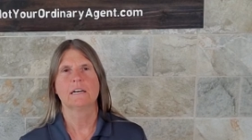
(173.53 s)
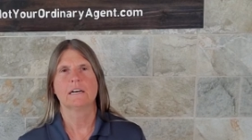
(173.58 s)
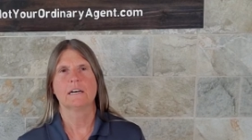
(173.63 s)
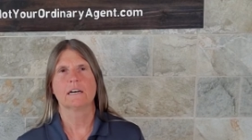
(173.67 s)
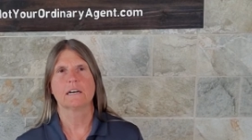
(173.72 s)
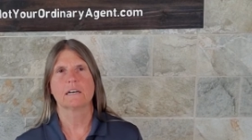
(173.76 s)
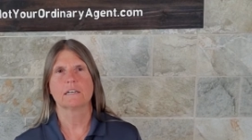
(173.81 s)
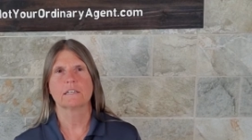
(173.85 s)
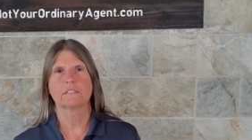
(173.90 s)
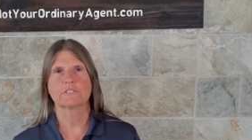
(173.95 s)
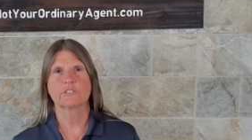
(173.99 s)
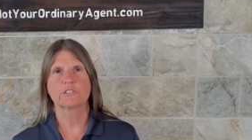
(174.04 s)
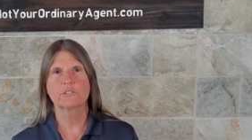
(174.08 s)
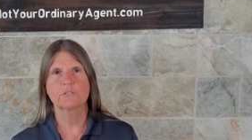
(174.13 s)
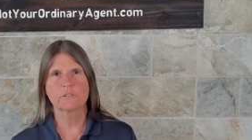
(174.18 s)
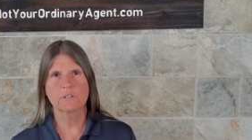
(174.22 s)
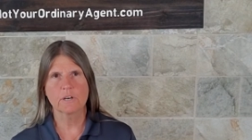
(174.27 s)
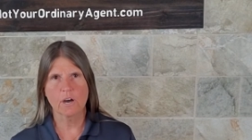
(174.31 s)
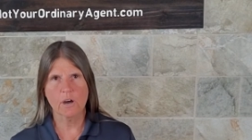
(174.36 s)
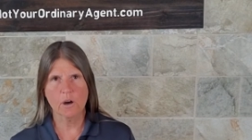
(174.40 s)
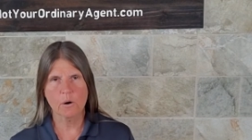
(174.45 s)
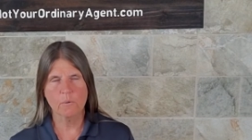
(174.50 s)
uh, to
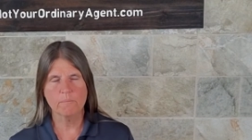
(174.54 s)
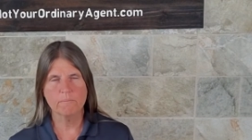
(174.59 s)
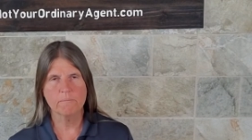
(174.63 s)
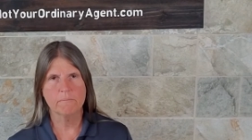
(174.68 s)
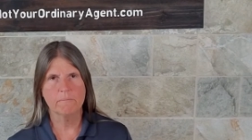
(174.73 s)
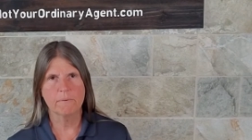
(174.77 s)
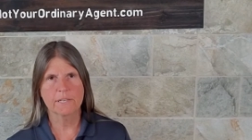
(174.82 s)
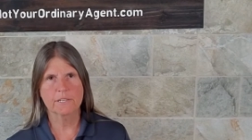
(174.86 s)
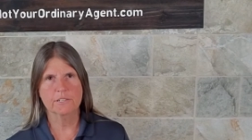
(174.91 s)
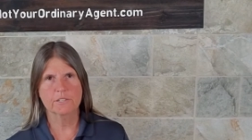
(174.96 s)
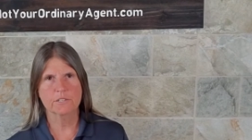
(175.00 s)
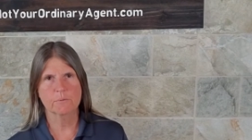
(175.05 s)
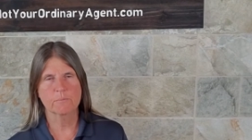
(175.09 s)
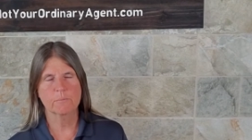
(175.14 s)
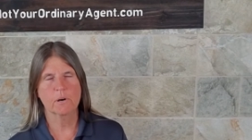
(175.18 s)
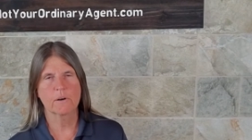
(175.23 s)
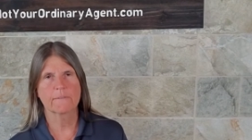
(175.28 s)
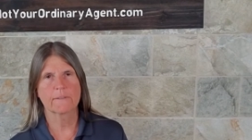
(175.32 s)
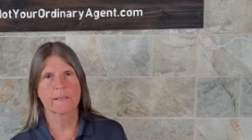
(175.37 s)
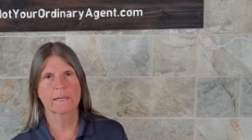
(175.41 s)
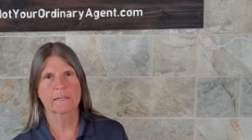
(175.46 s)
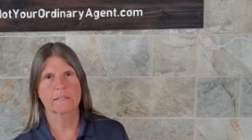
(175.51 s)
the home based
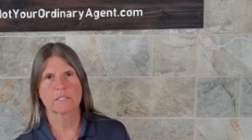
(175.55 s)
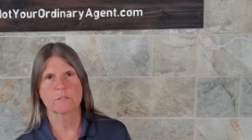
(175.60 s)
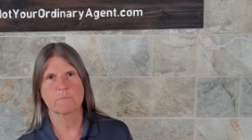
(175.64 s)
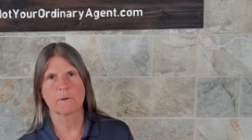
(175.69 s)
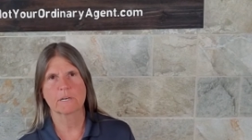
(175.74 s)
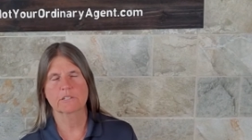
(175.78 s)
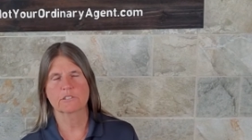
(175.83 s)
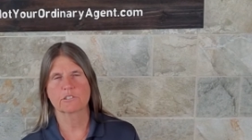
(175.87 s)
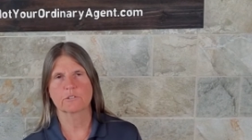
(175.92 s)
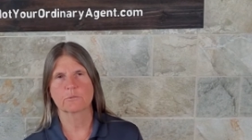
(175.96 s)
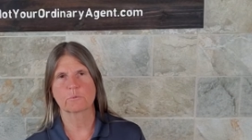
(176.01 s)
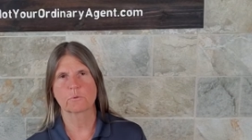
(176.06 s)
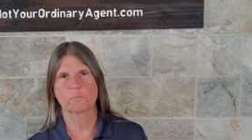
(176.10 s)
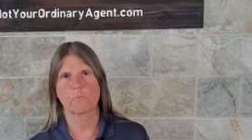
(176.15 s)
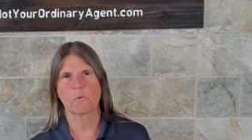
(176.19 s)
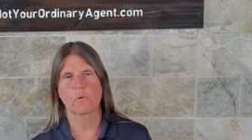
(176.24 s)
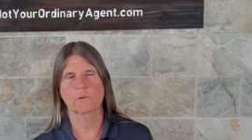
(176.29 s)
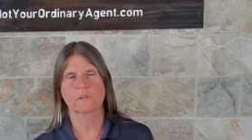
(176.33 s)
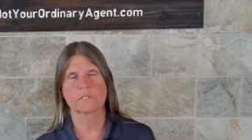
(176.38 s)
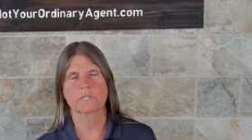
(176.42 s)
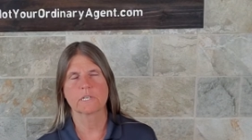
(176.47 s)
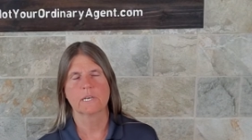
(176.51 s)
upon that inspection
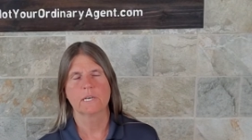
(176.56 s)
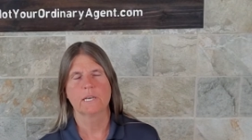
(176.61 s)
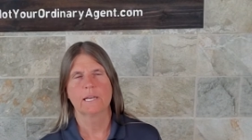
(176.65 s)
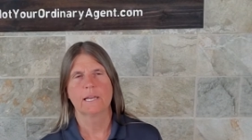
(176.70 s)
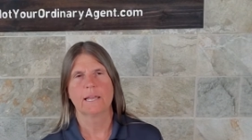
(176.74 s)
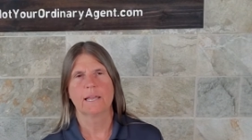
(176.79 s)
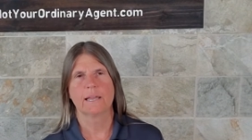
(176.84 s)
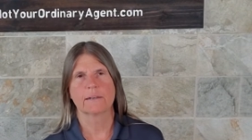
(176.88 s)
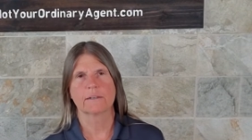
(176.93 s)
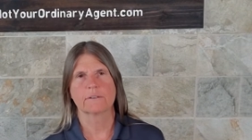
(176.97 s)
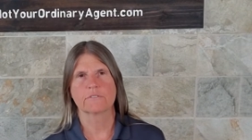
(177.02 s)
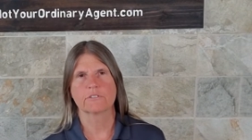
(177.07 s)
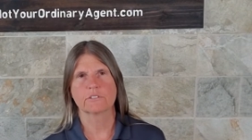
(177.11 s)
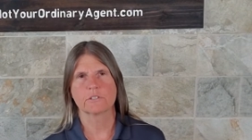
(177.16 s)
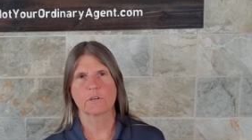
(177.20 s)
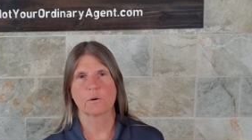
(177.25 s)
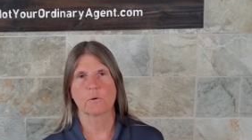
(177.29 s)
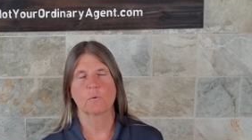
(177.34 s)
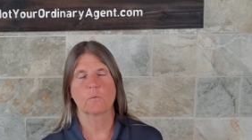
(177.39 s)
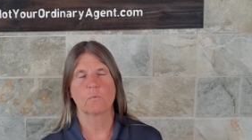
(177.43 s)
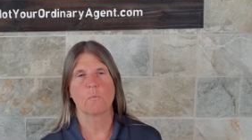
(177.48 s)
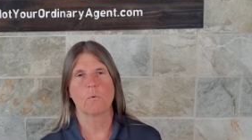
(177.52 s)
report, and if
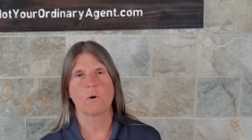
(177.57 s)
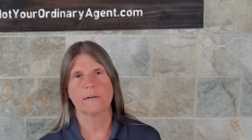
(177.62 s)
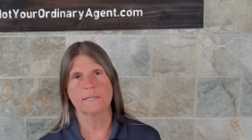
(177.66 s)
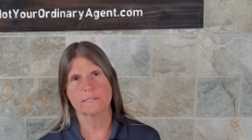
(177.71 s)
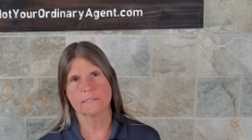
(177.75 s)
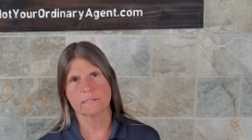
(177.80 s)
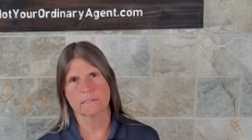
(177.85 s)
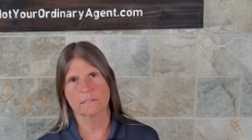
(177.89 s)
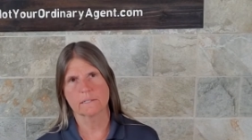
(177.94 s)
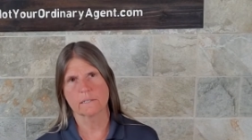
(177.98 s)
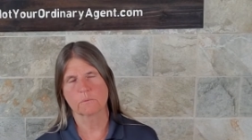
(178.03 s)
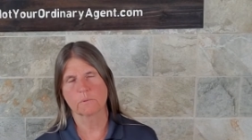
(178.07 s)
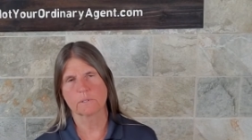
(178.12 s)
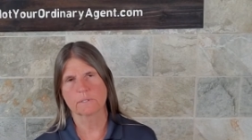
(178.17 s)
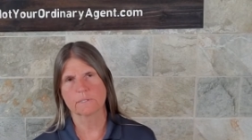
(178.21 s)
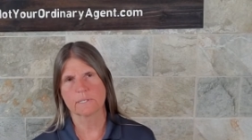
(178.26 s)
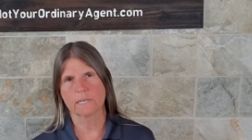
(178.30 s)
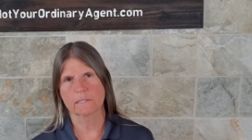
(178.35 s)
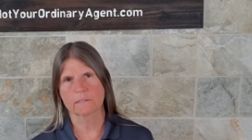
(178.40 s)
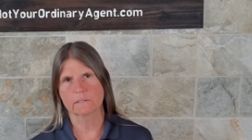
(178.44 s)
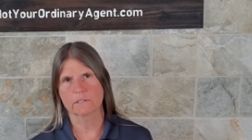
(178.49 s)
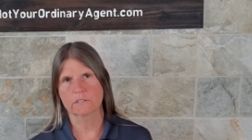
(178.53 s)
so, what and what
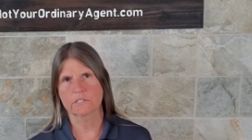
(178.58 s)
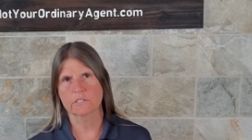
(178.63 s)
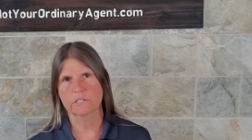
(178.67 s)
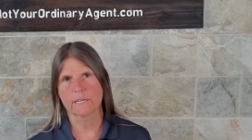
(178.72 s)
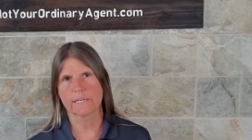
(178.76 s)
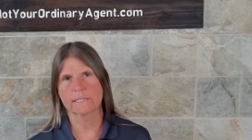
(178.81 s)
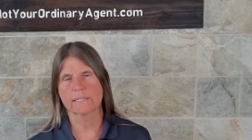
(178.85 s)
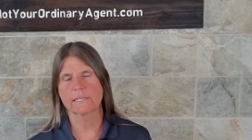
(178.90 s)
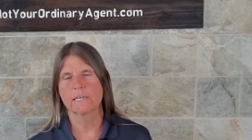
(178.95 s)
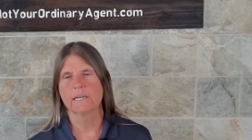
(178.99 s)
that looks like.